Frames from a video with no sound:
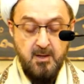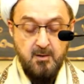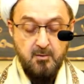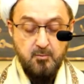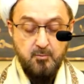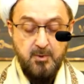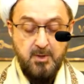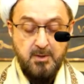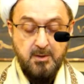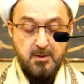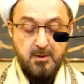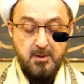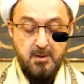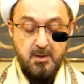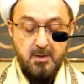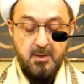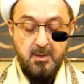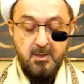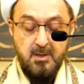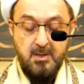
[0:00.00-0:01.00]
when
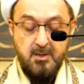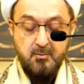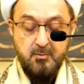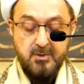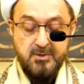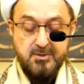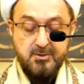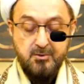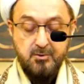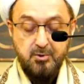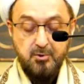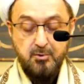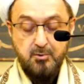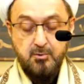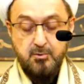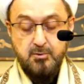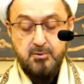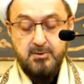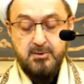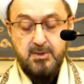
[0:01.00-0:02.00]
he was
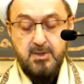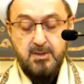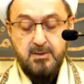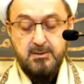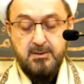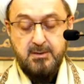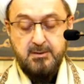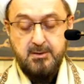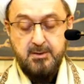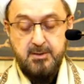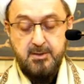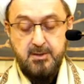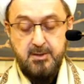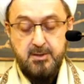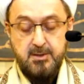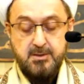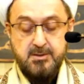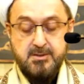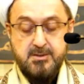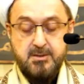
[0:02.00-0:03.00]
told that
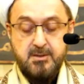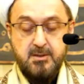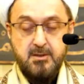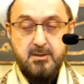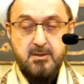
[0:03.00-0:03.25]
he is